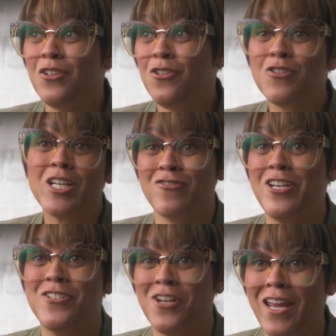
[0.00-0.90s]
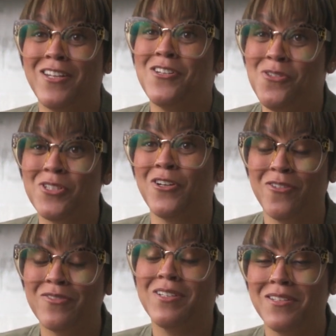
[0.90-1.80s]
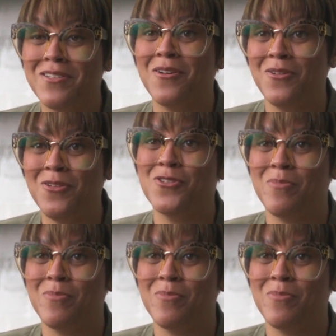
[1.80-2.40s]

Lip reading: You freaking raised your hand and you served, so use your